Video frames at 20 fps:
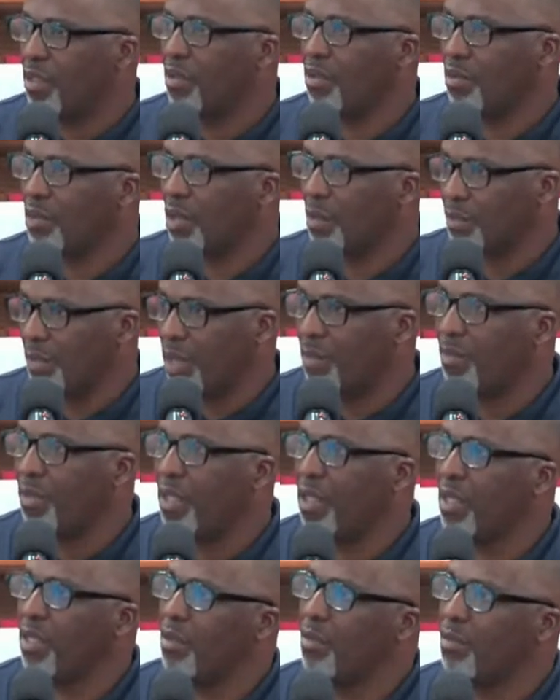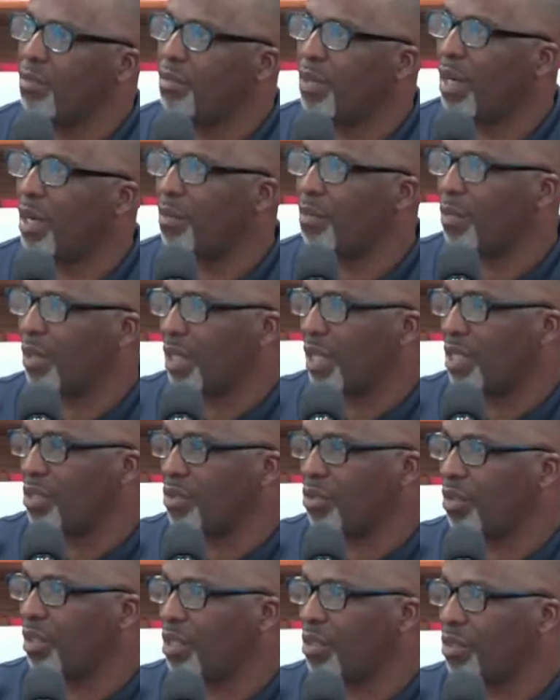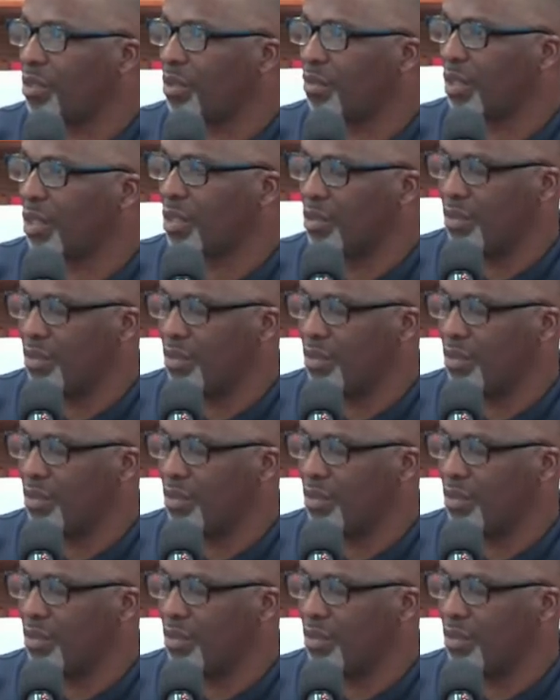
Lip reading: Yeah, make believe. But can I show y'all something right quick?